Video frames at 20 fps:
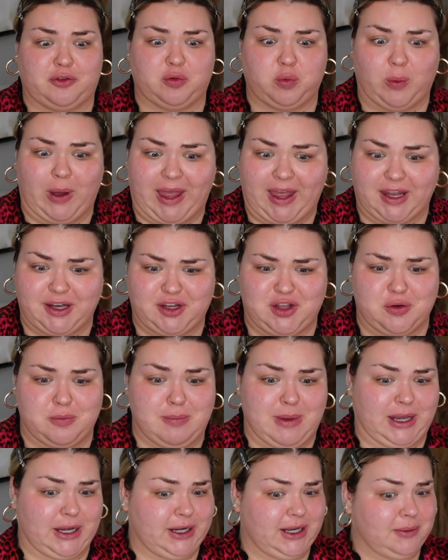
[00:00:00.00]
sweat and
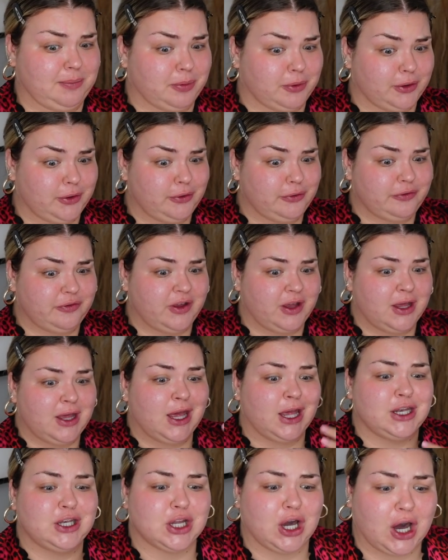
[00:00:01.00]
humidity proof,
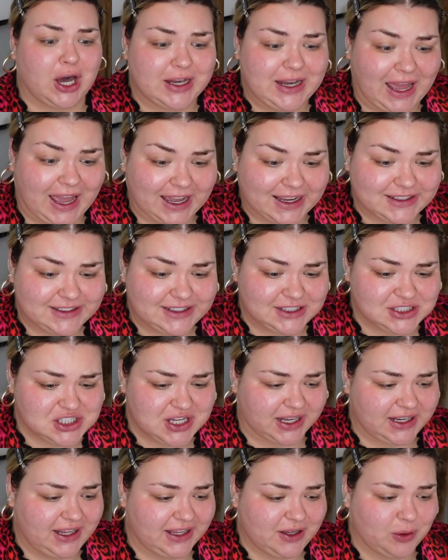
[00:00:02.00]

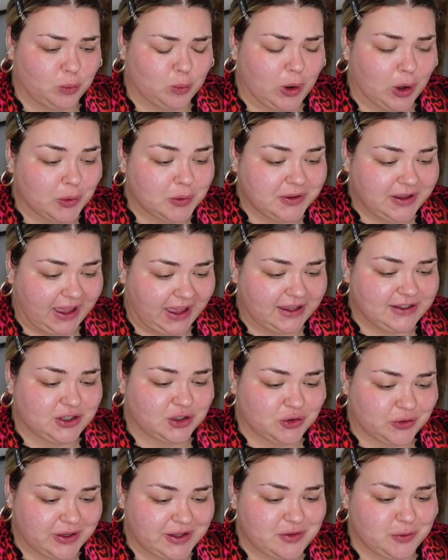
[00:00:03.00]
non-acnegenic, won't cake,
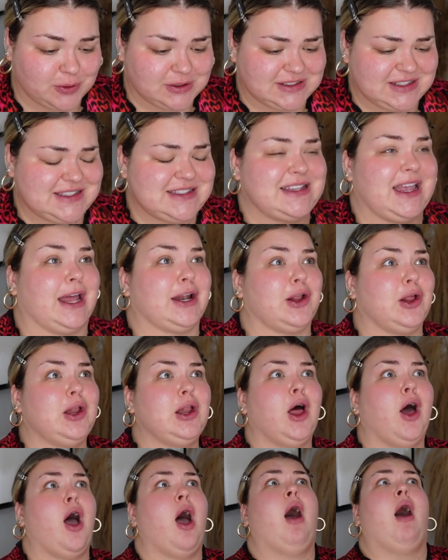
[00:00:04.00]
crease, or
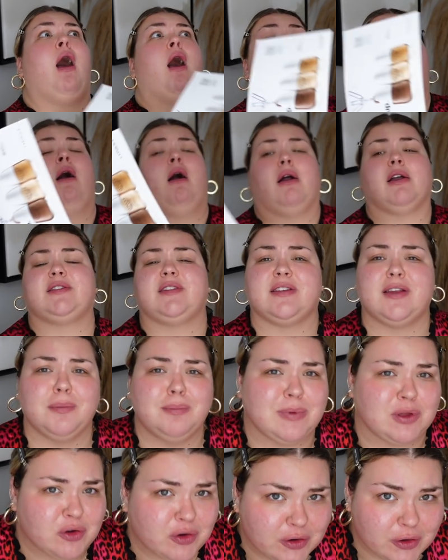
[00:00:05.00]
settle. Is this a
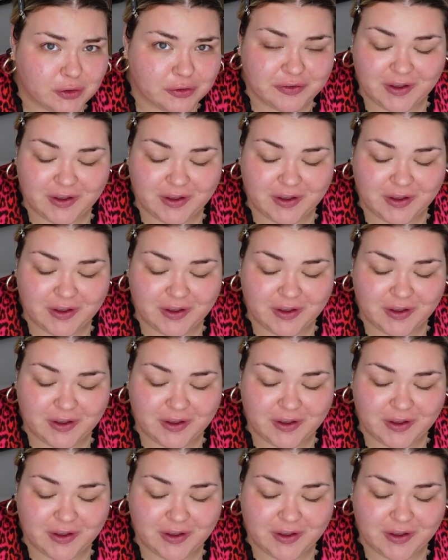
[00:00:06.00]
miracle